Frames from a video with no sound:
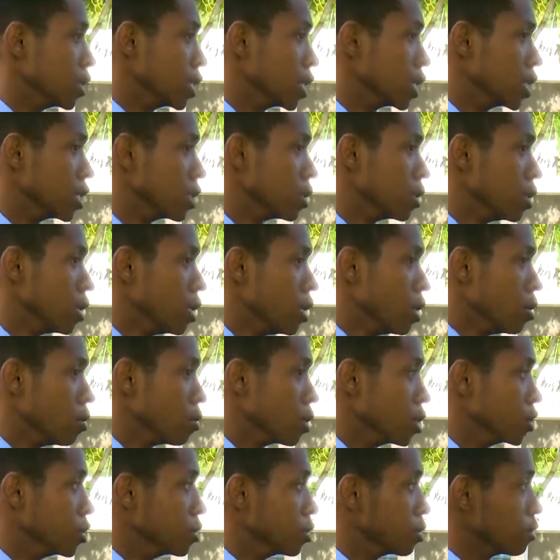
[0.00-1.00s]
work?
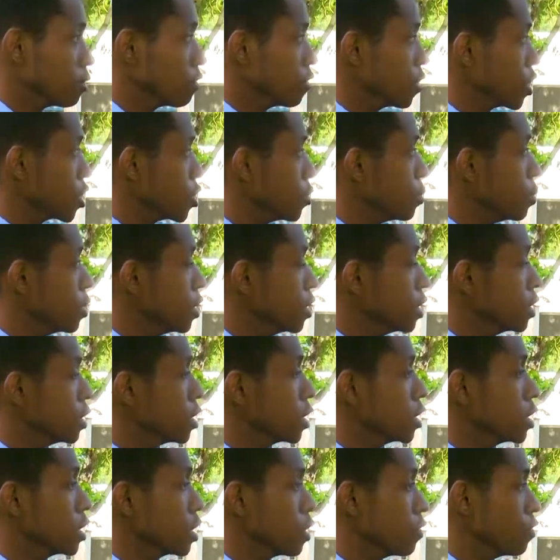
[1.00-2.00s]
What sort of
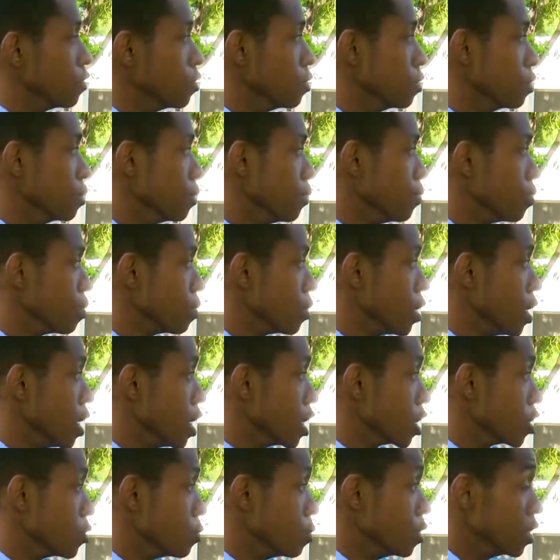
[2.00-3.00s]
experiences have
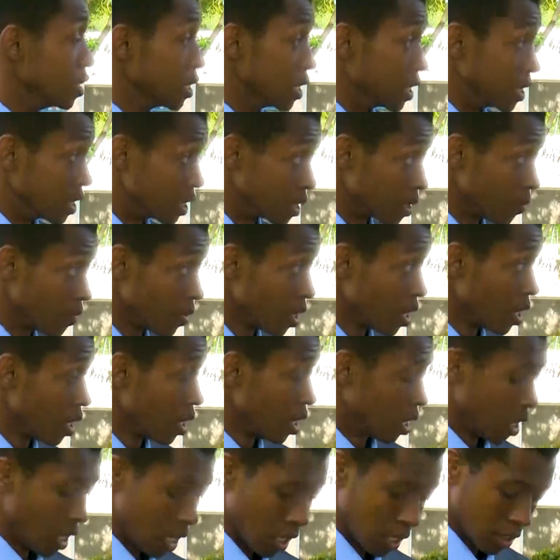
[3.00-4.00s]
you experienced
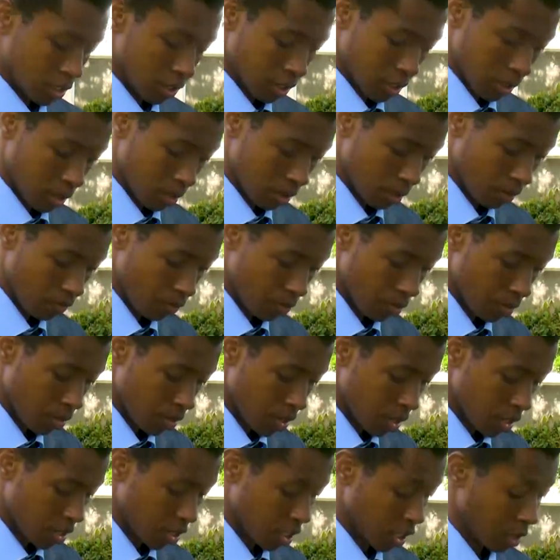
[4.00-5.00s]
as a
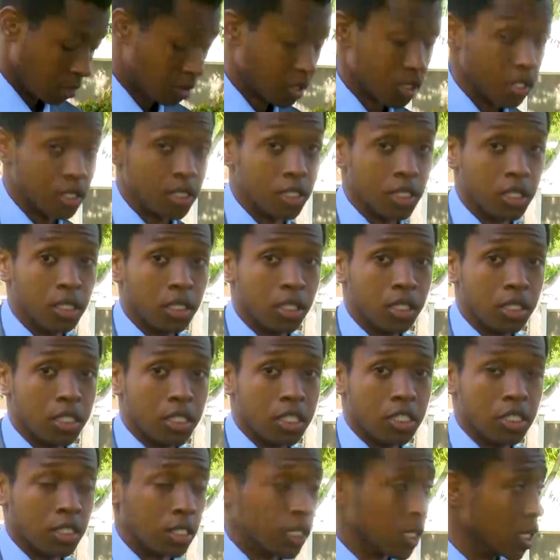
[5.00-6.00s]
substance and
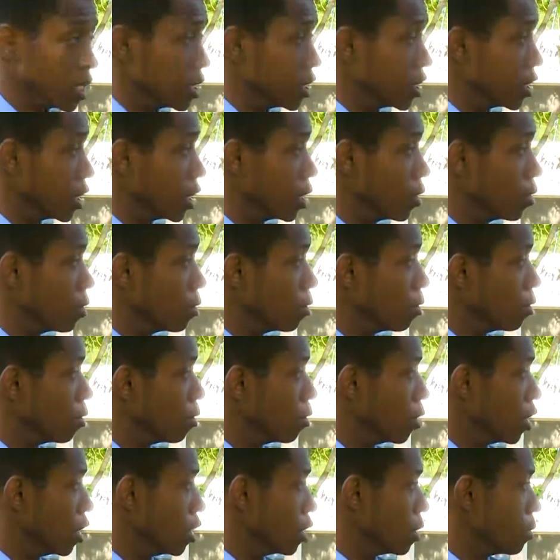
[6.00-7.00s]
addiction counselor,
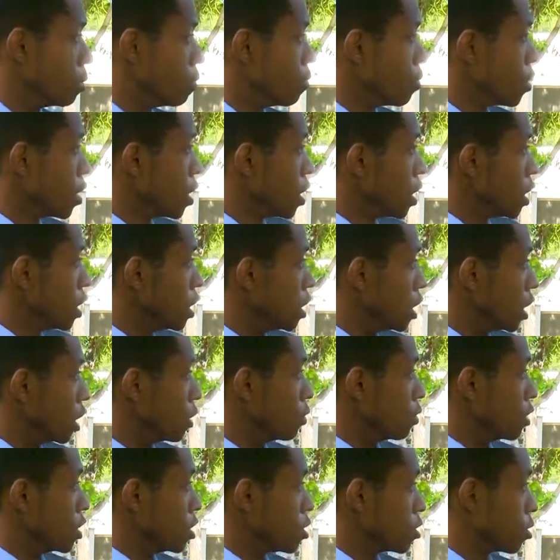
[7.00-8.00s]
like
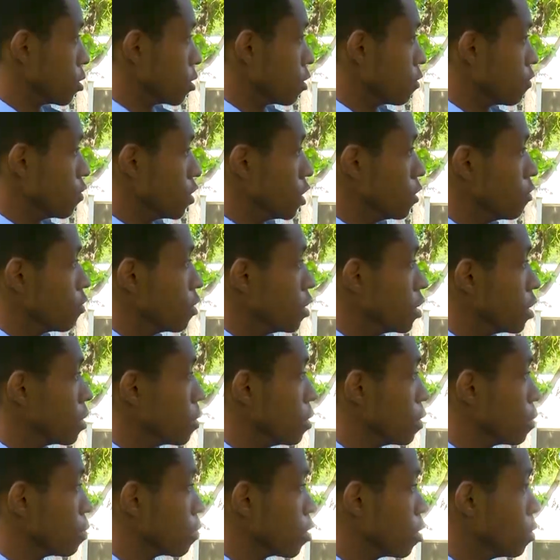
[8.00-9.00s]
dealing with sort of different
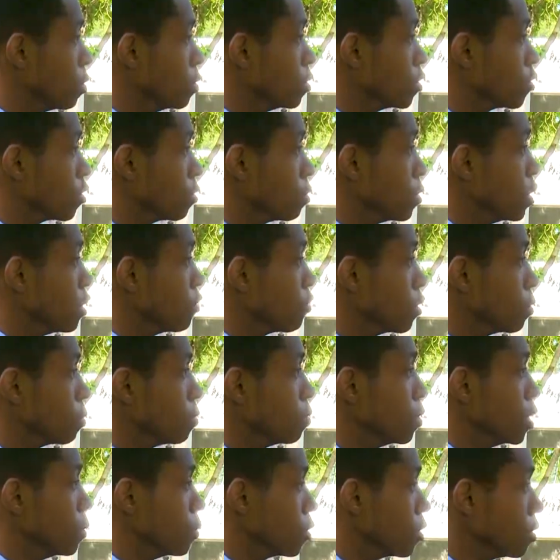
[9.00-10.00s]
problems from different
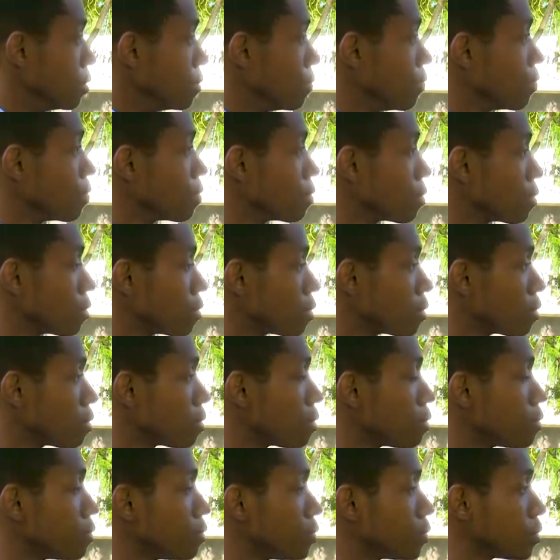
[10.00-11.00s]
people?
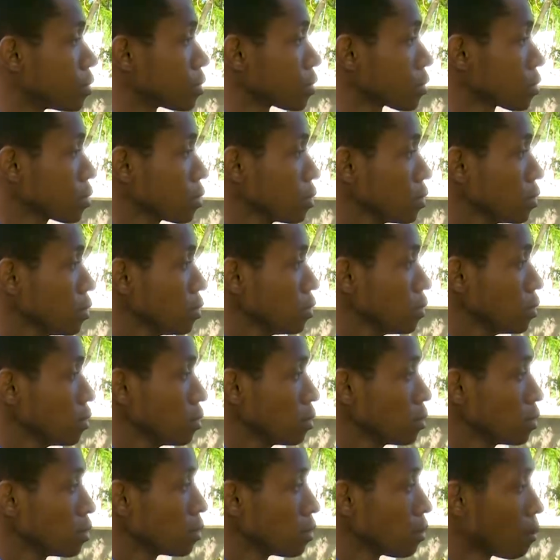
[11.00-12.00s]
I
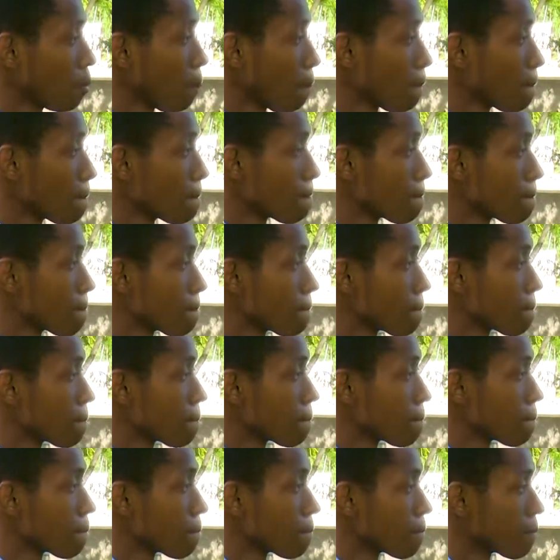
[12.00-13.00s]
started this
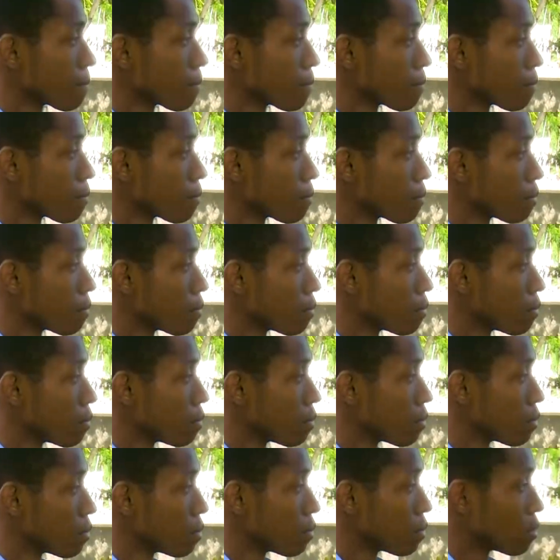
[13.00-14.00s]
line of, of
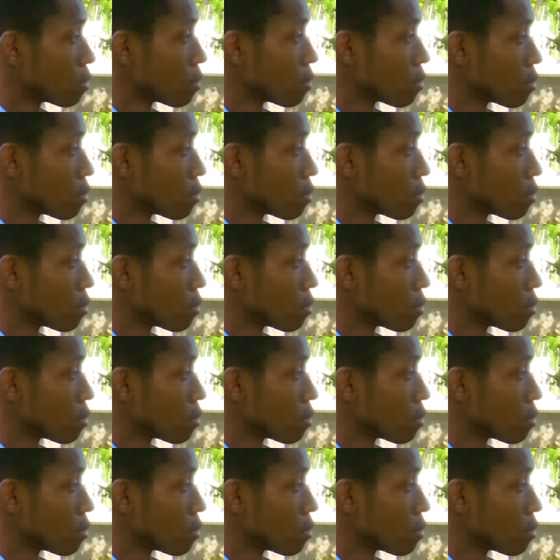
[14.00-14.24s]
working